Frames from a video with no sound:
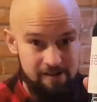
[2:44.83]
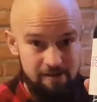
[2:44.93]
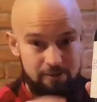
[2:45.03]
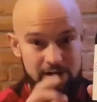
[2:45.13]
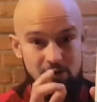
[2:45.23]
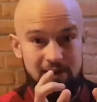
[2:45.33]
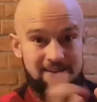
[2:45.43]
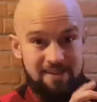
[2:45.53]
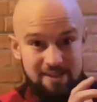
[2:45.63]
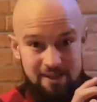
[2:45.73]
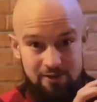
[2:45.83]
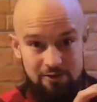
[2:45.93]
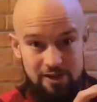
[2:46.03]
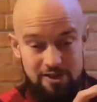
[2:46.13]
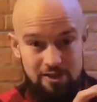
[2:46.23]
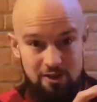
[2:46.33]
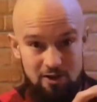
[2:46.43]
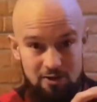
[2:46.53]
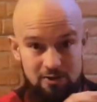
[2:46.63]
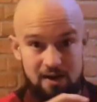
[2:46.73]
We call it Tinta Roriz in
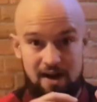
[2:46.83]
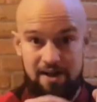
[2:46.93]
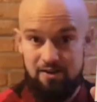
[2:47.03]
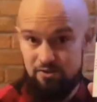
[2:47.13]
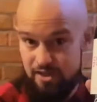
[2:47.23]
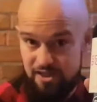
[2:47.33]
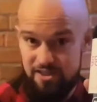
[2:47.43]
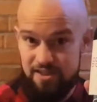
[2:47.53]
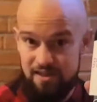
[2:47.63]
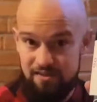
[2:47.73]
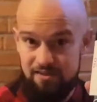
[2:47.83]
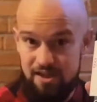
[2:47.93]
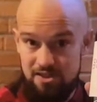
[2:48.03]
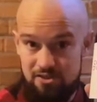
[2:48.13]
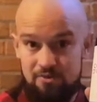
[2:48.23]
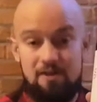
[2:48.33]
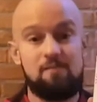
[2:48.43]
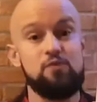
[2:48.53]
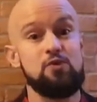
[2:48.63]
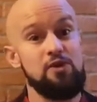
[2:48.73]
Douro, Aragonés in Alentejo,
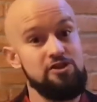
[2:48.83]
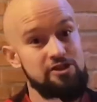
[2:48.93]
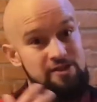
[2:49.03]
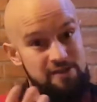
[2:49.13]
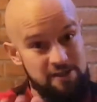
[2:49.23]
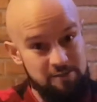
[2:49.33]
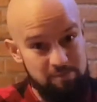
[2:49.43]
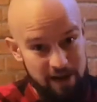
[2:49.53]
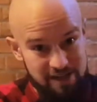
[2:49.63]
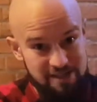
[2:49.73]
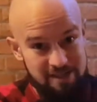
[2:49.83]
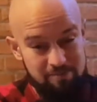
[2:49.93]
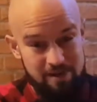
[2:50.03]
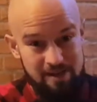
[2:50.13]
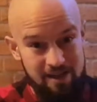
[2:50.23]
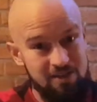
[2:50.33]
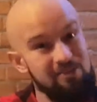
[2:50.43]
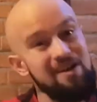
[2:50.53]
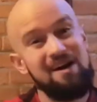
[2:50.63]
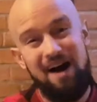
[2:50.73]
which is the Spanish
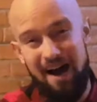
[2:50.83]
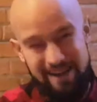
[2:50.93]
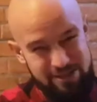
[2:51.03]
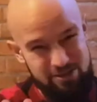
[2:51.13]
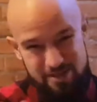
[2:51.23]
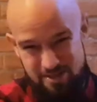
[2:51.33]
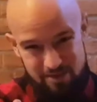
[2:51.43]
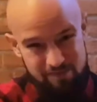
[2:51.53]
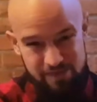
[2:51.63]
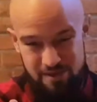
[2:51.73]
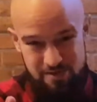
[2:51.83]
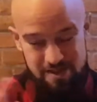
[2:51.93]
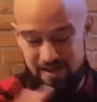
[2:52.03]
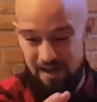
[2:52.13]
Tempranillo. I know it's confusing.